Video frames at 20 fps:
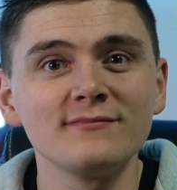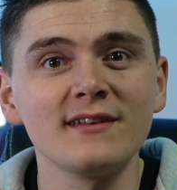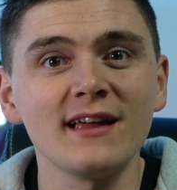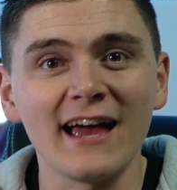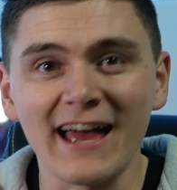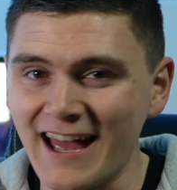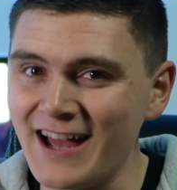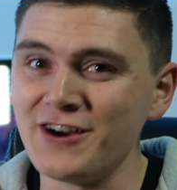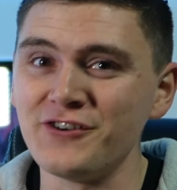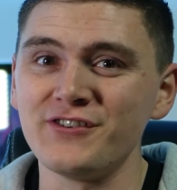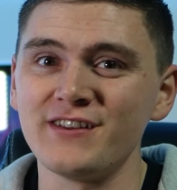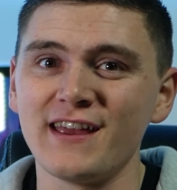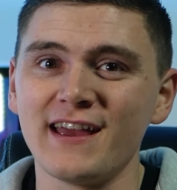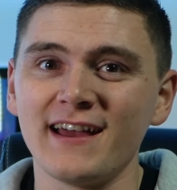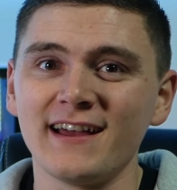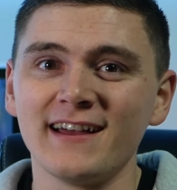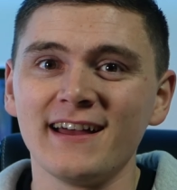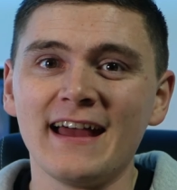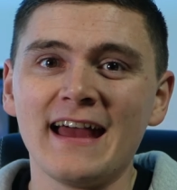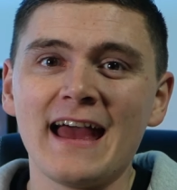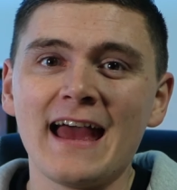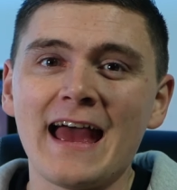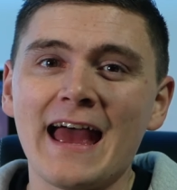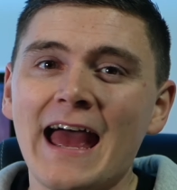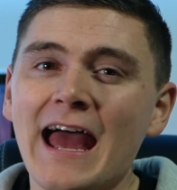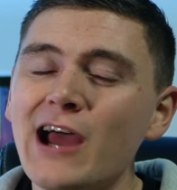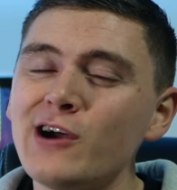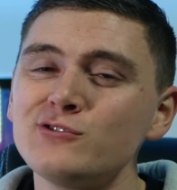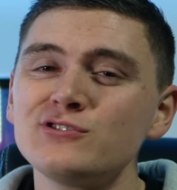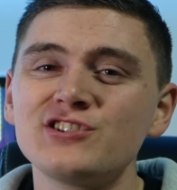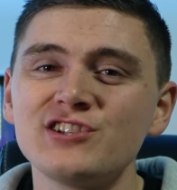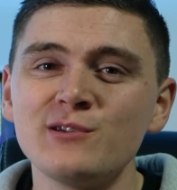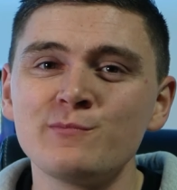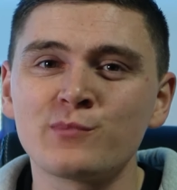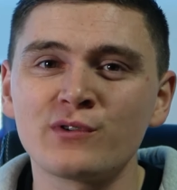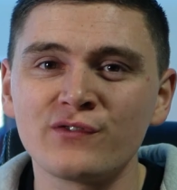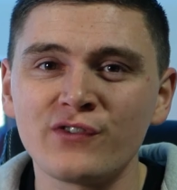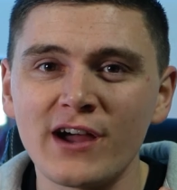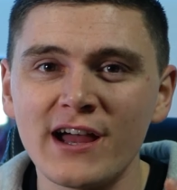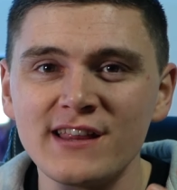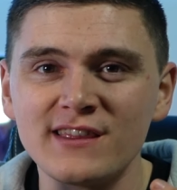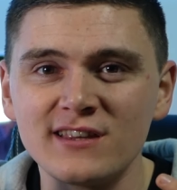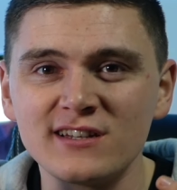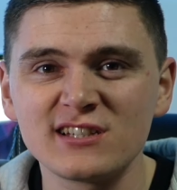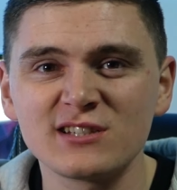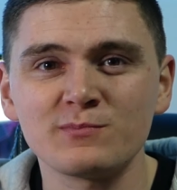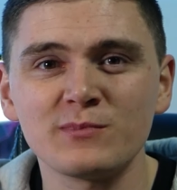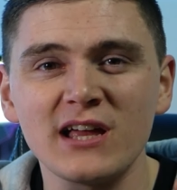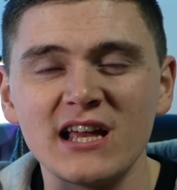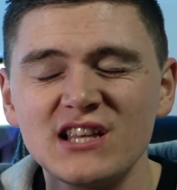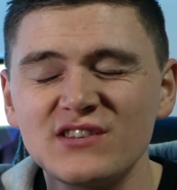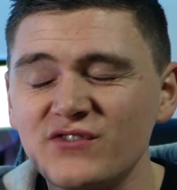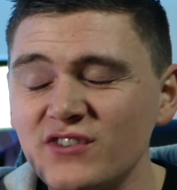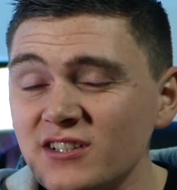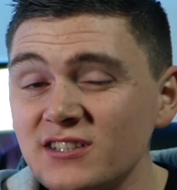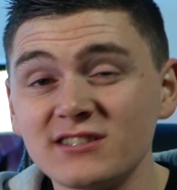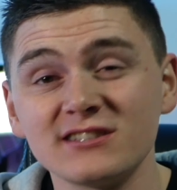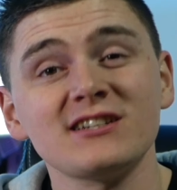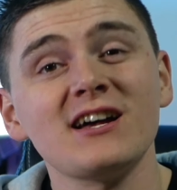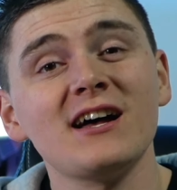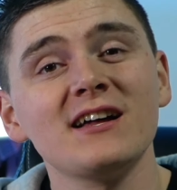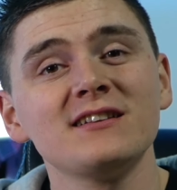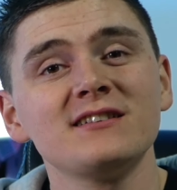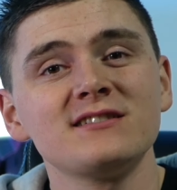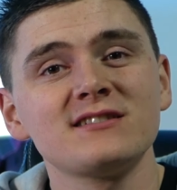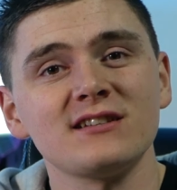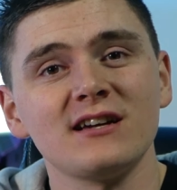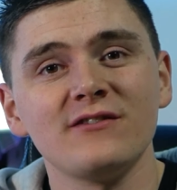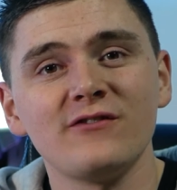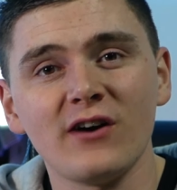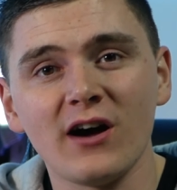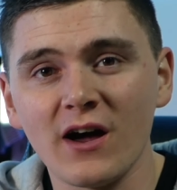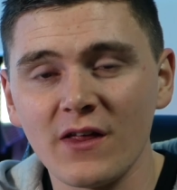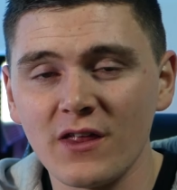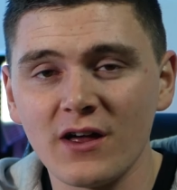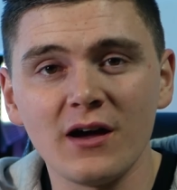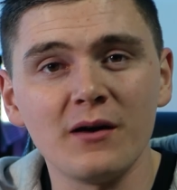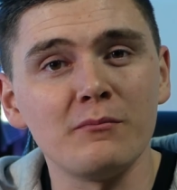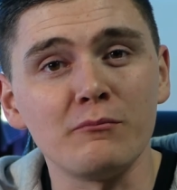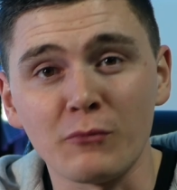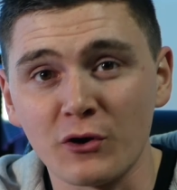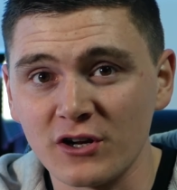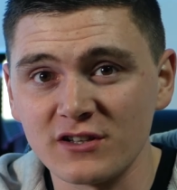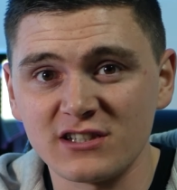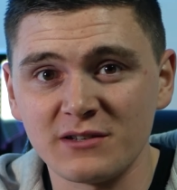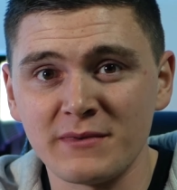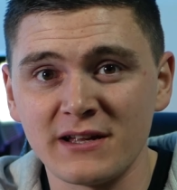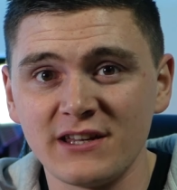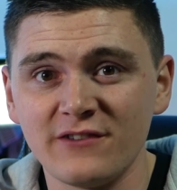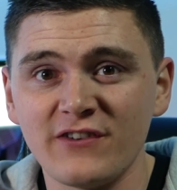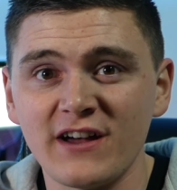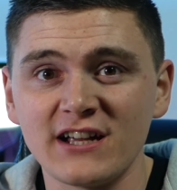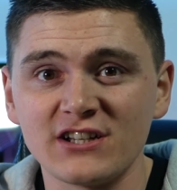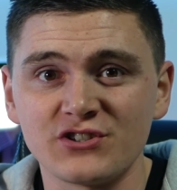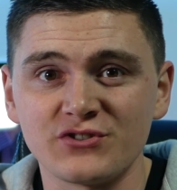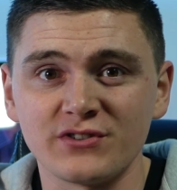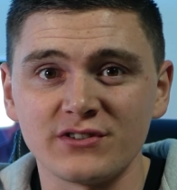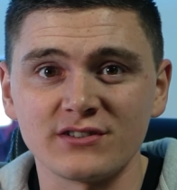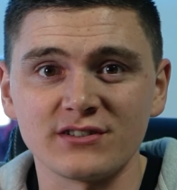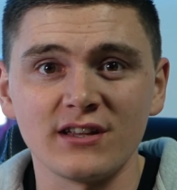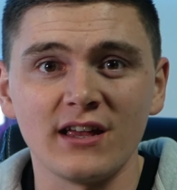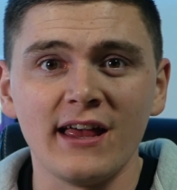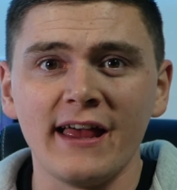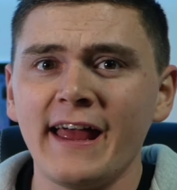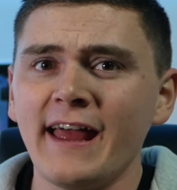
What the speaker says: Hell yeah! LG provide the displays for tons of other monitor manufacturers.